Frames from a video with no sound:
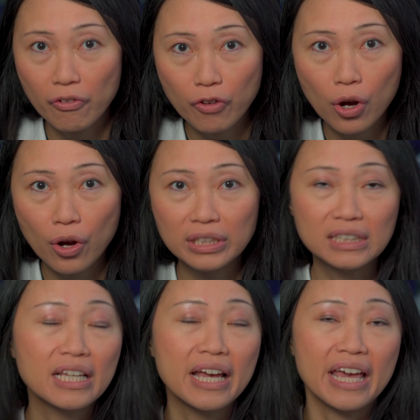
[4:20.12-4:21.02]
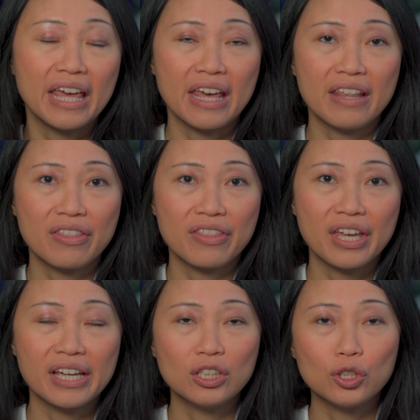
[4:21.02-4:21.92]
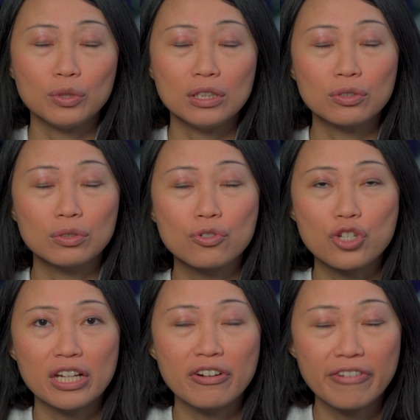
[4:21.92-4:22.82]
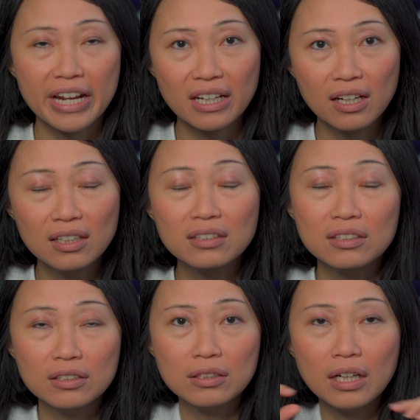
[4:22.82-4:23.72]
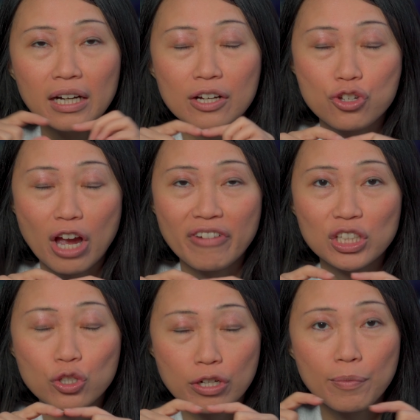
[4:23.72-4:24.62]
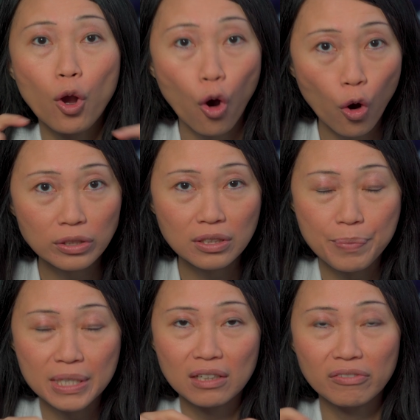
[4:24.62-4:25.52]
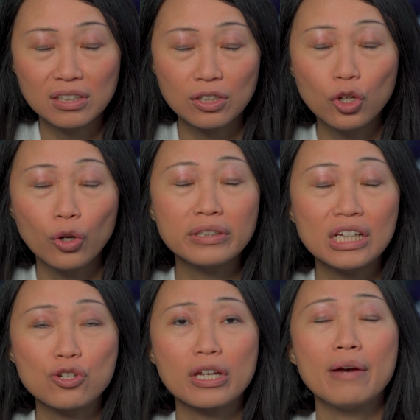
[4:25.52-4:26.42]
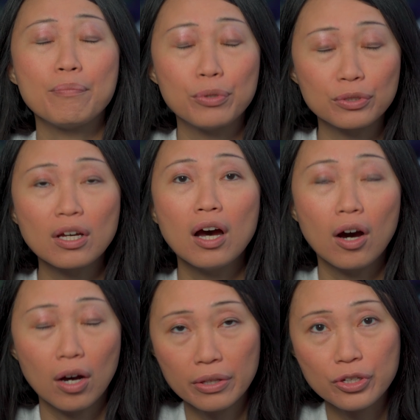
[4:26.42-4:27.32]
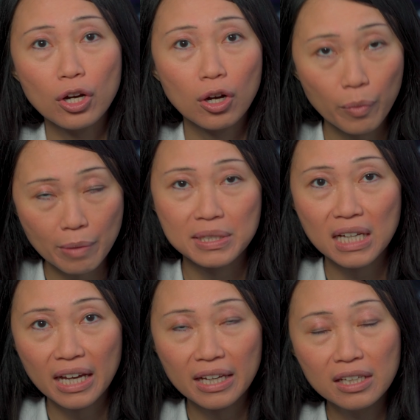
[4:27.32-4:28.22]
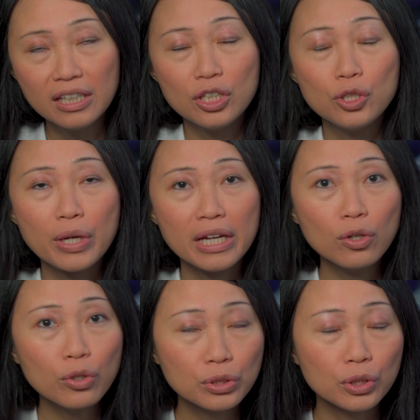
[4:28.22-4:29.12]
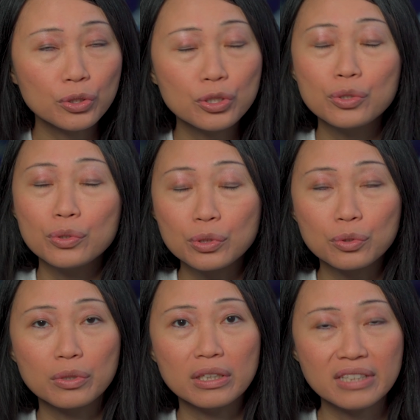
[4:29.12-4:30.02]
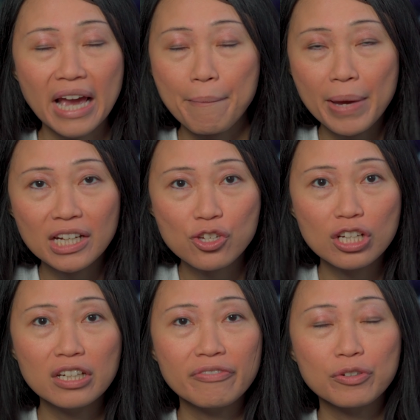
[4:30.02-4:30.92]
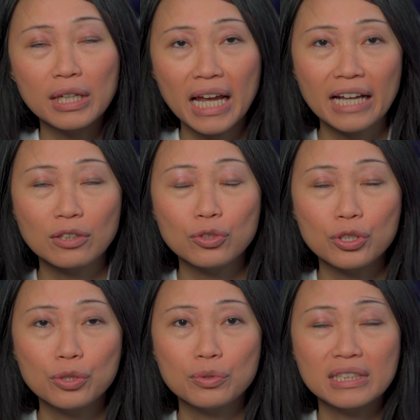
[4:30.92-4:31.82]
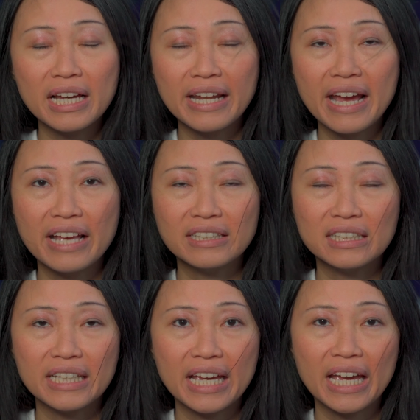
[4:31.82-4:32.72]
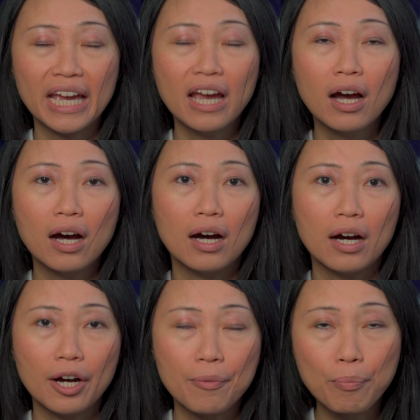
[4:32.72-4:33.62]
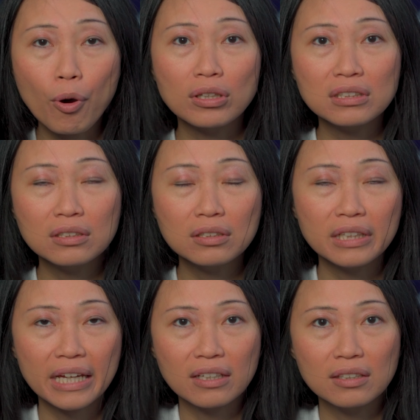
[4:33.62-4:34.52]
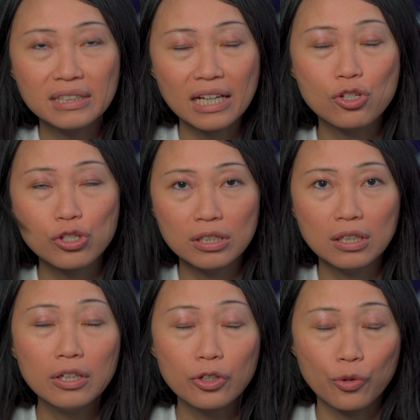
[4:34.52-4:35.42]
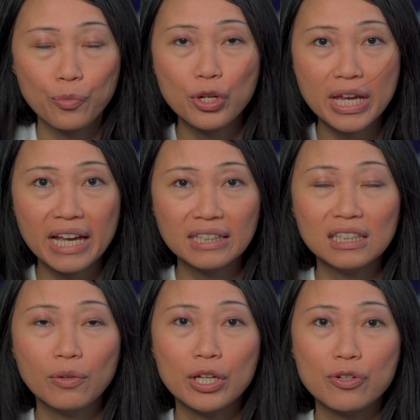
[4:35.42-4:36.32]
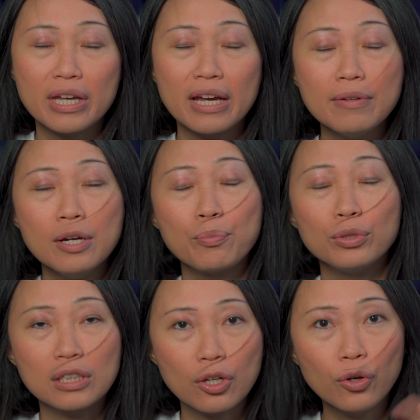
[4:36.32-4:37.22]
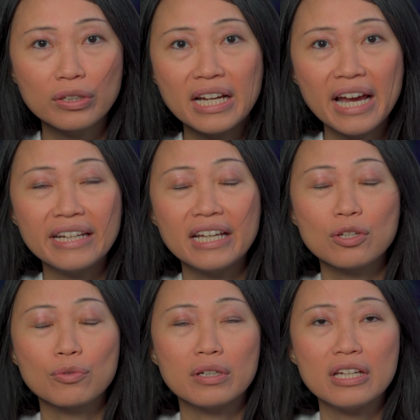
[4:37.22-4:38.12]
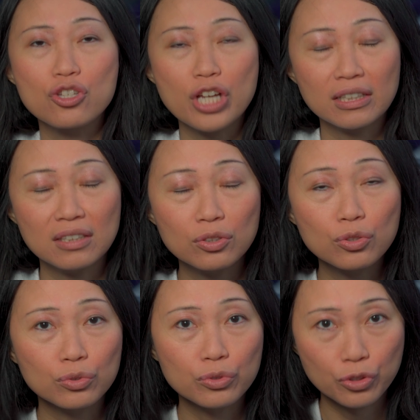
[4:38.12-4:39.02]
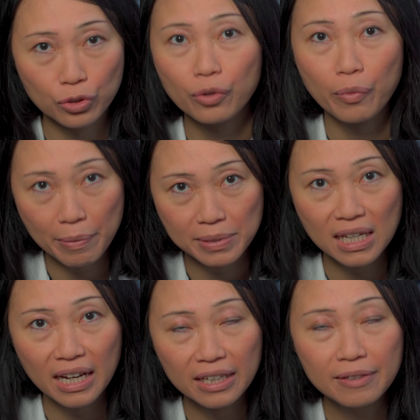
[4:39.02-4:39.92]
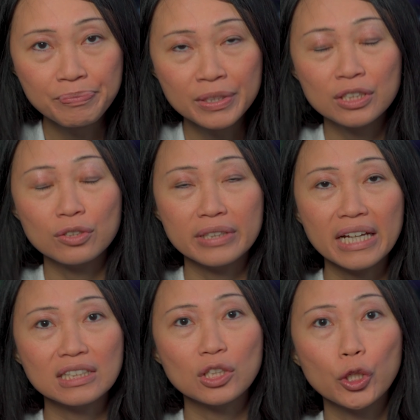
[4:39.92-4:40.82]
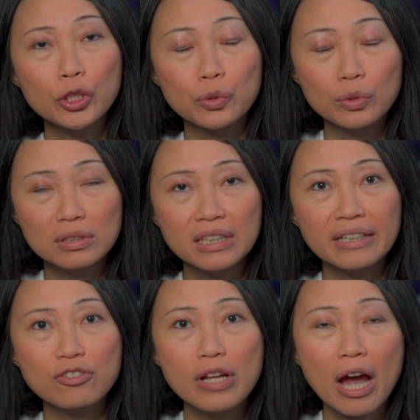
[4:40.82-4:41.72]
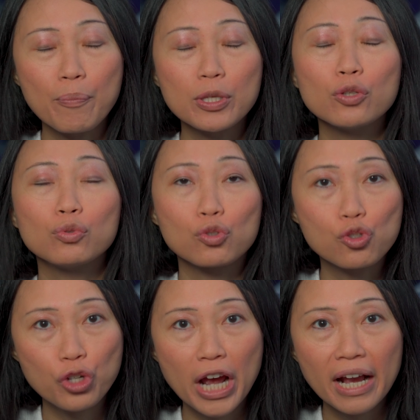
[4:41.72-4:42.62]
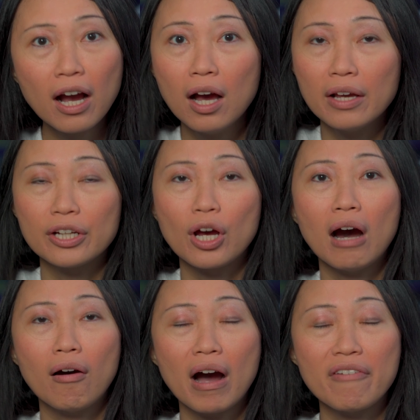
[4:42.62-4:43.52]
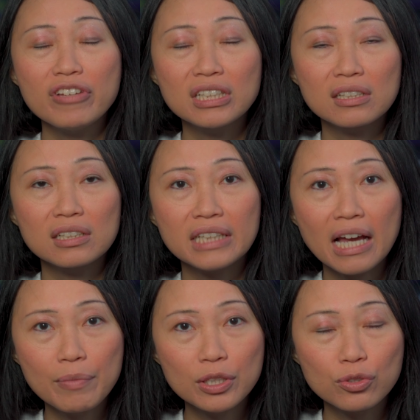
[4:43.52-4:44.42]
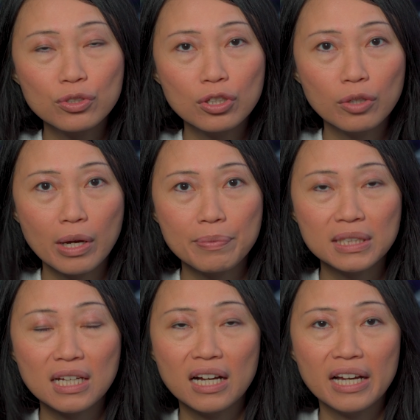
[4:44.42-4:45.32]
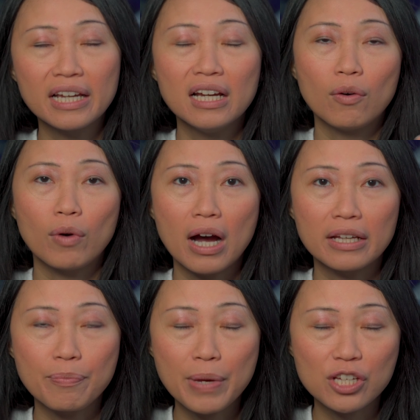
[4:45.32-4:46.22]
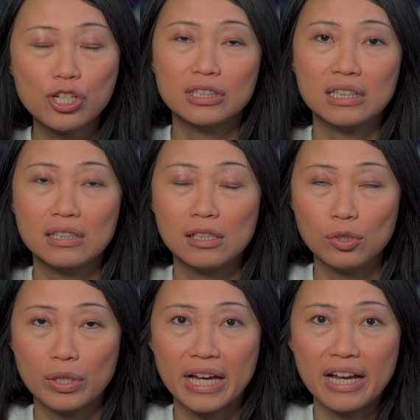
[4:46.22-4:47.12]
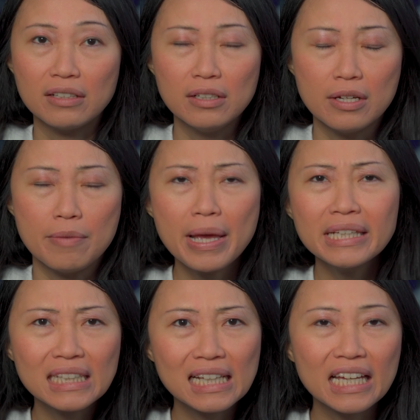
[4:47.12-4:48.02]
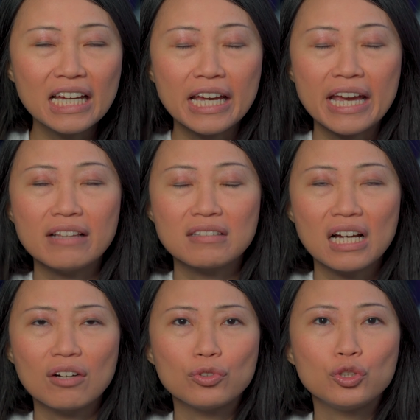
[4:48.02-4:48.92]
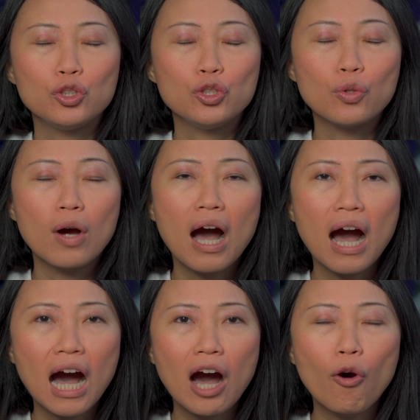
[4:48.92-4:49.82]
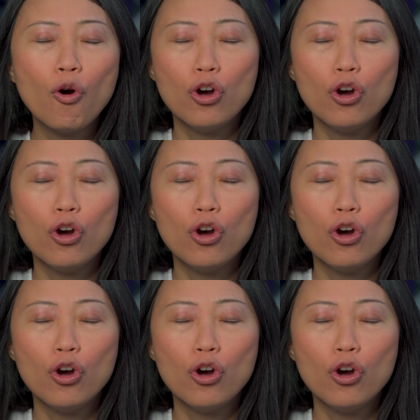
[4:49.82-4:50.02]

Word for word: of course and then you need to generate a little uh, javascript code piece of little code that you can put on your website you can also use google tag manager if you like to use that as a um, portal, like a central communicator where you can put the code there and then you will inject it to your website. So that's going to start helping you to track, you know, how are visitors coming to your website? What are the pages that they look at? Basically, it tells you how